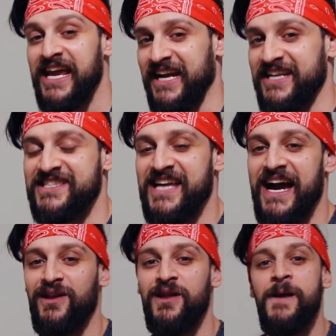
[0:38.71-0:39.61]
kind of
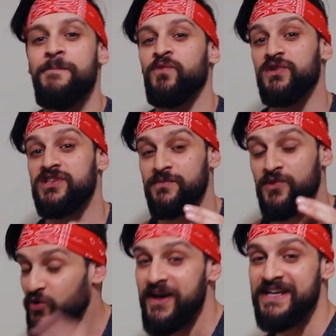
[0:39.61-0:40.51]
style with some
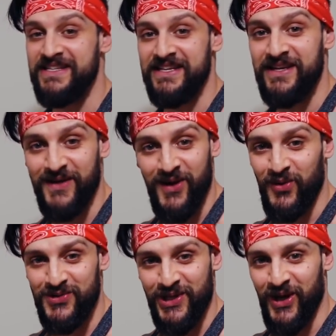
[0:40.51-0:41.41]
crazy
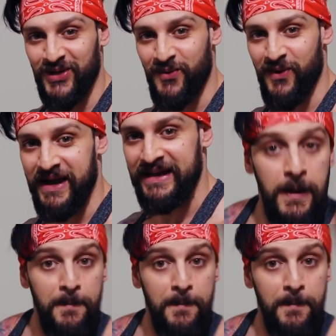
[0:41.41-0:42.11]
goals along the way.